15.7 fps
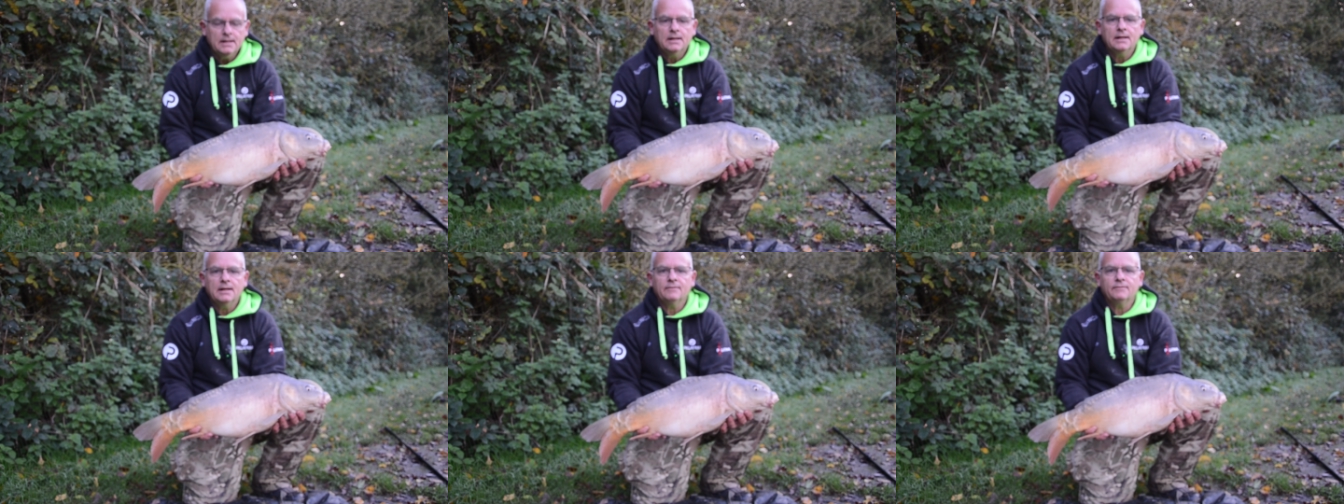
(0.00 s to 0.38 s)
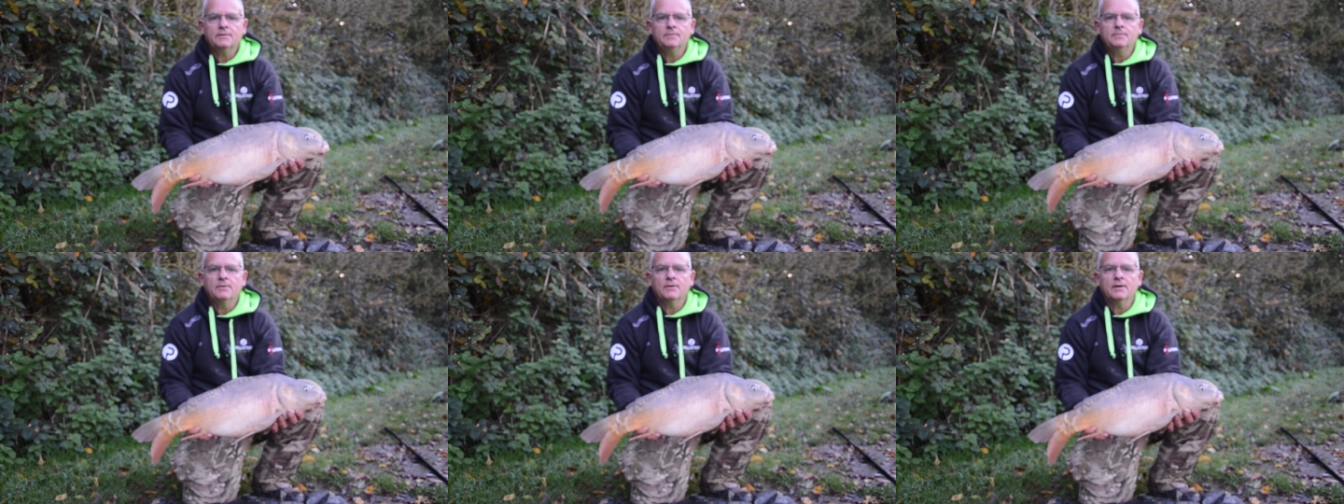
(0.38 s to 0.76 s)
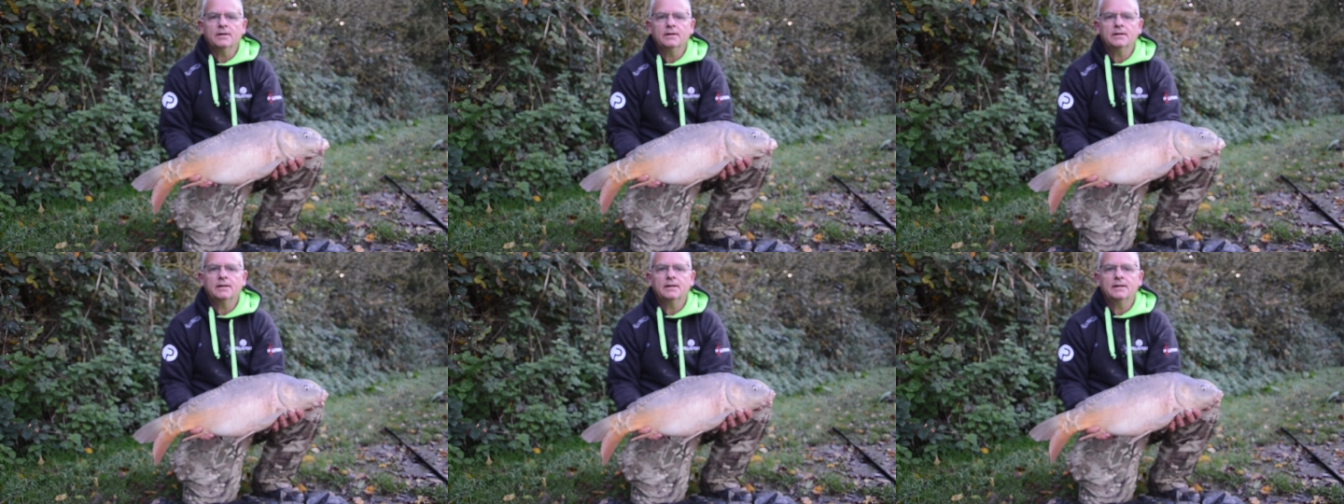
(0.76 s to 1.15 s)
Lovely mirror.
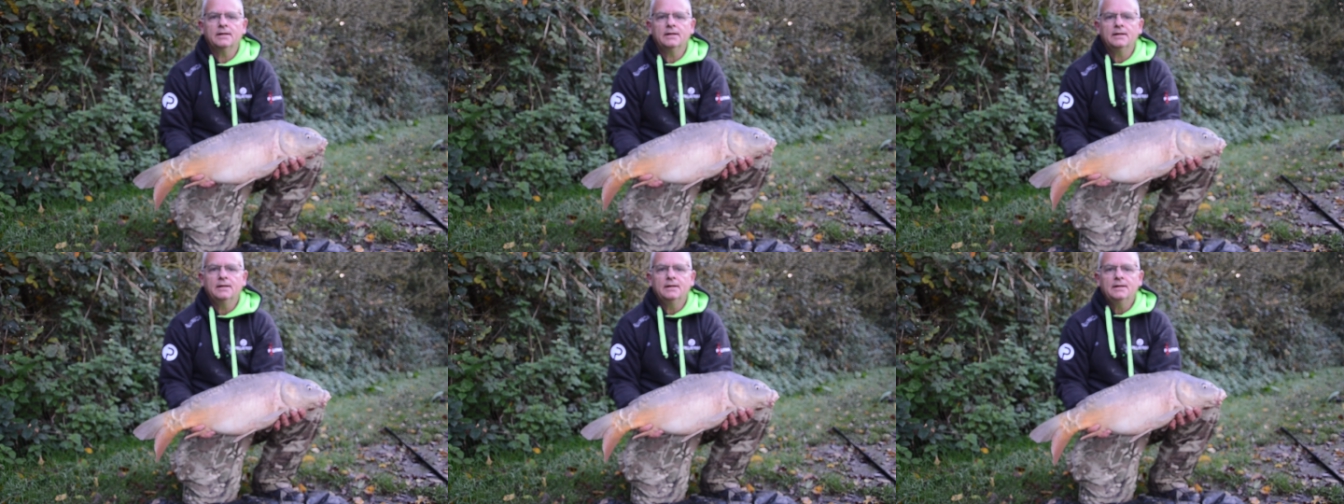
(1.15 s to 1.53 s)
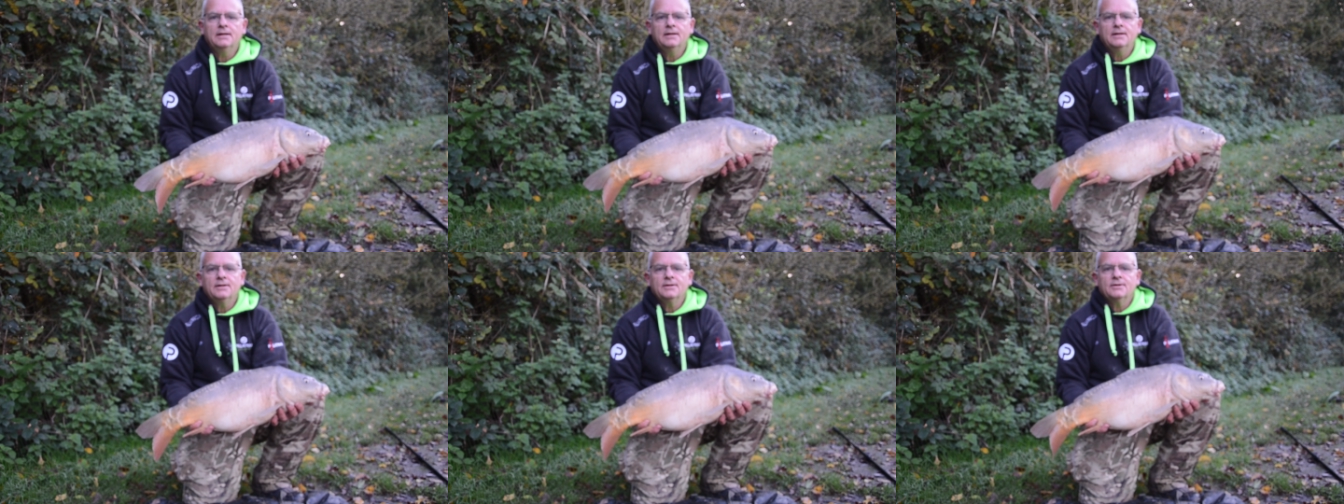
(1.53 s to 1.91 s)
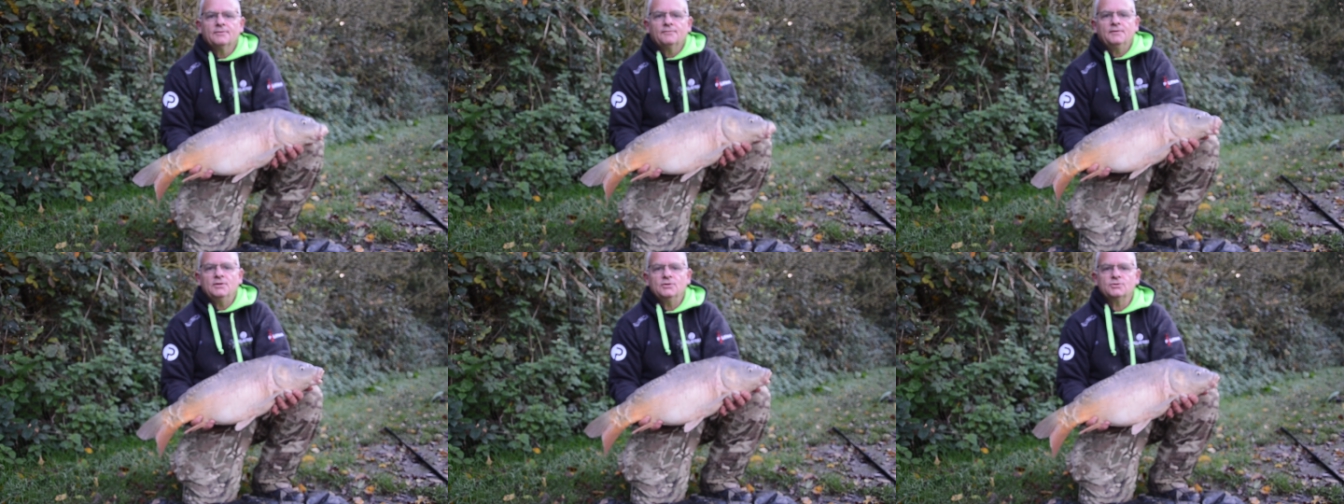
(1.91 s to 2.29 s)

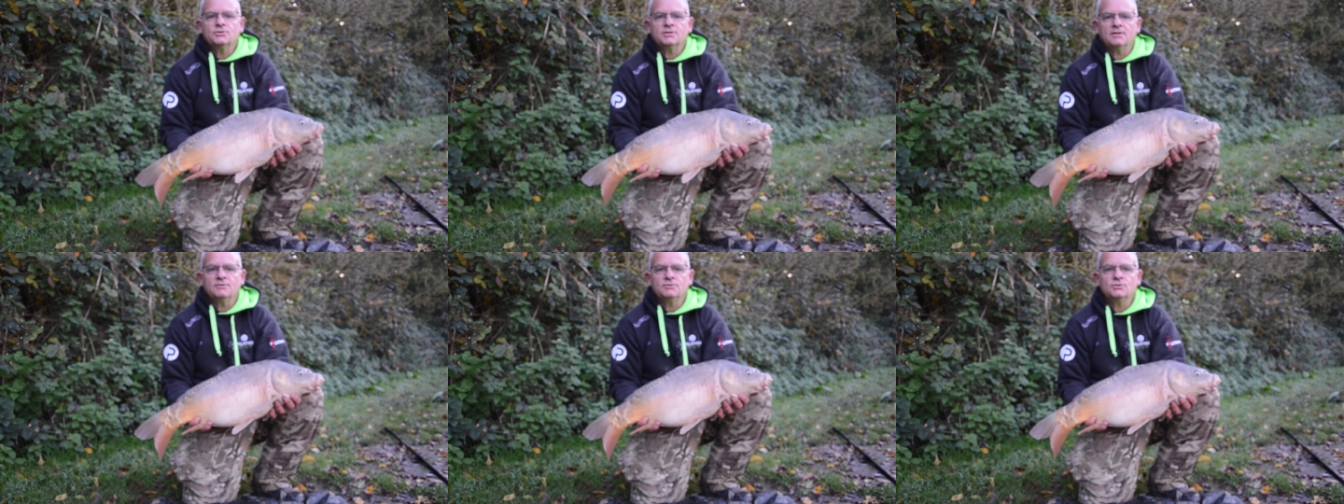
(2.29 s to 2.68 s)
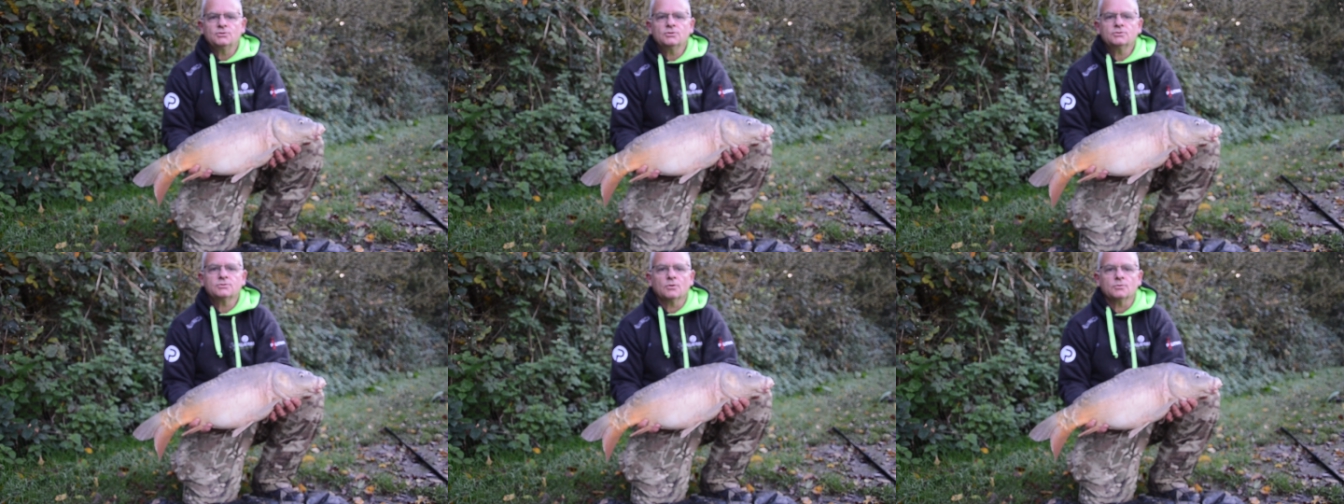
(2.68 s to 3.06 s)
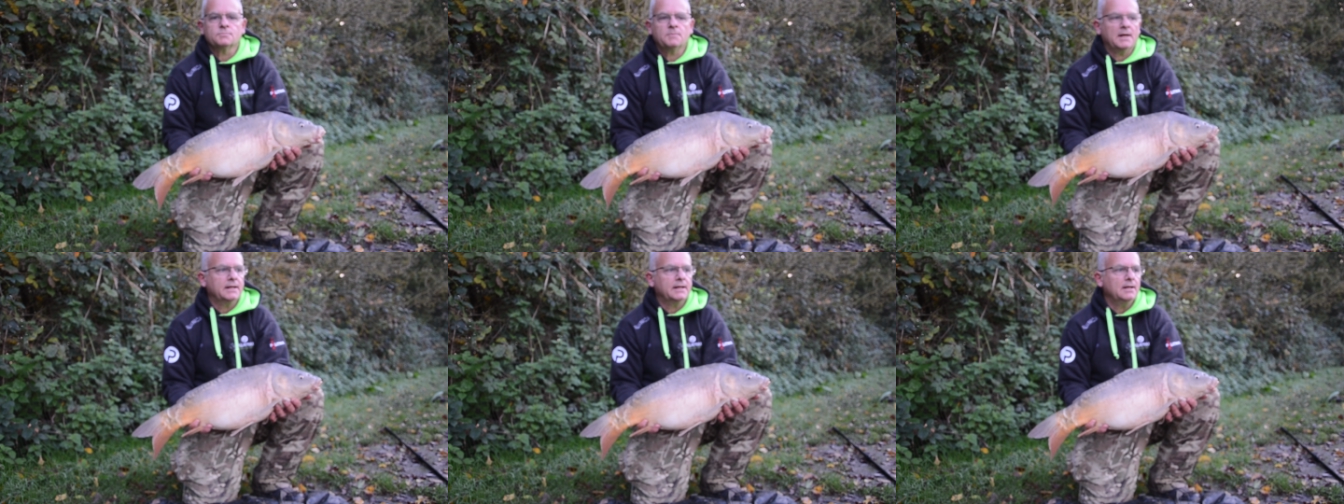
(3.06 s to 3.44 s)
Finished section just as I was
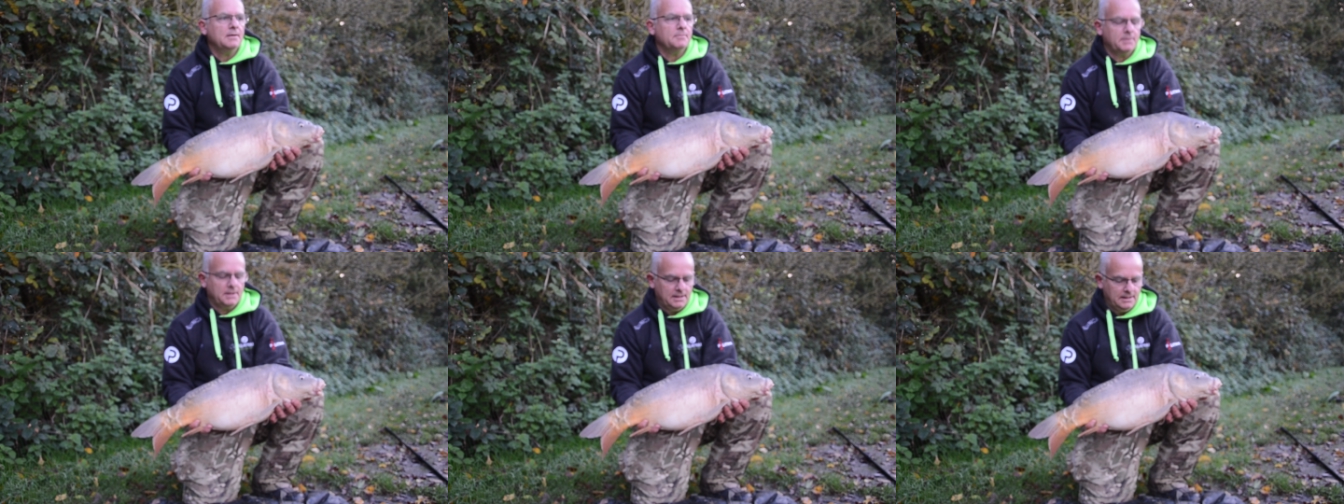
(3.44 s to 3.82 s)
packing up.